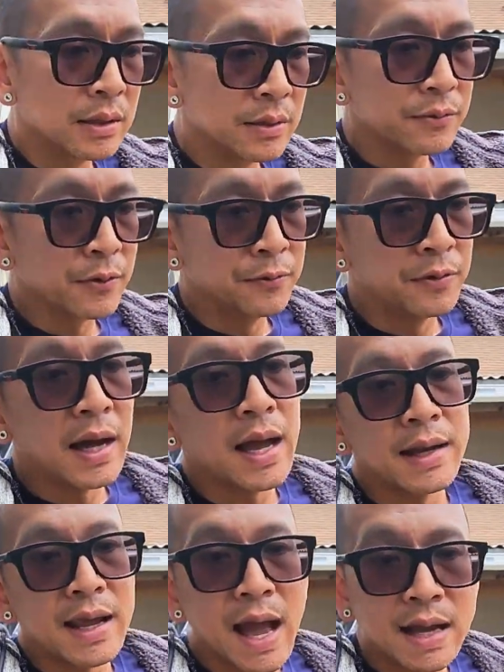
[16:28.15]
if, if I
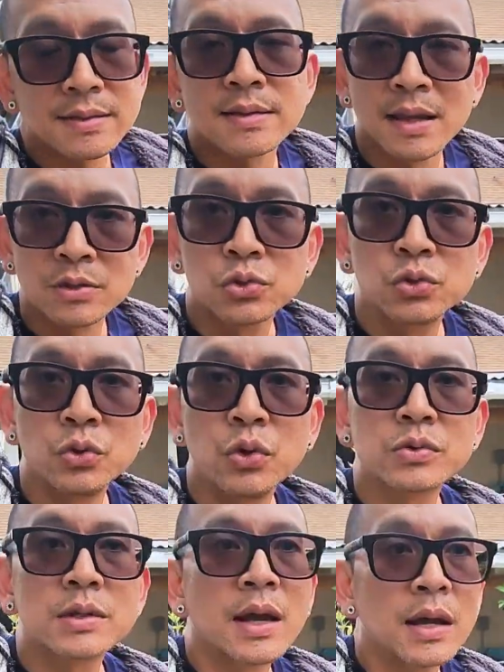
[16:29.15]
had access to
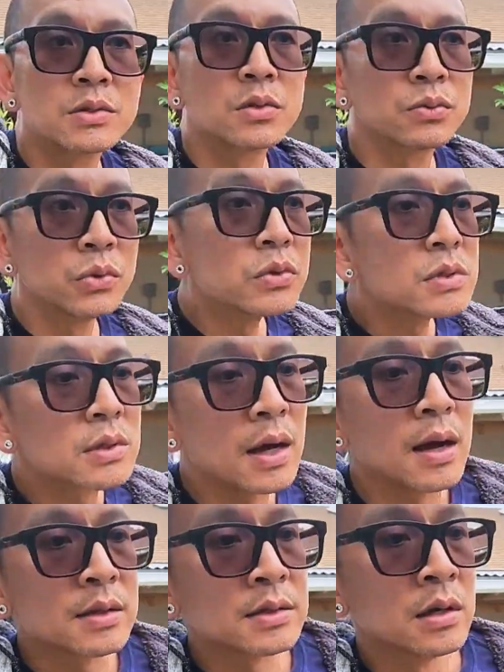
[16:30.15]
those kinds of
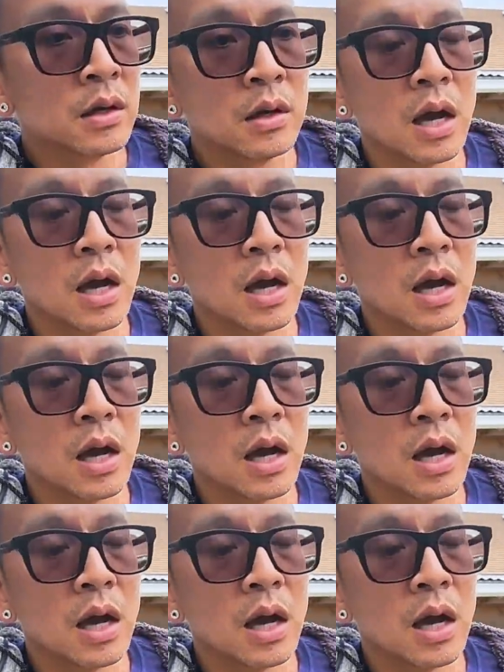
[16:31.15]
rootstocks,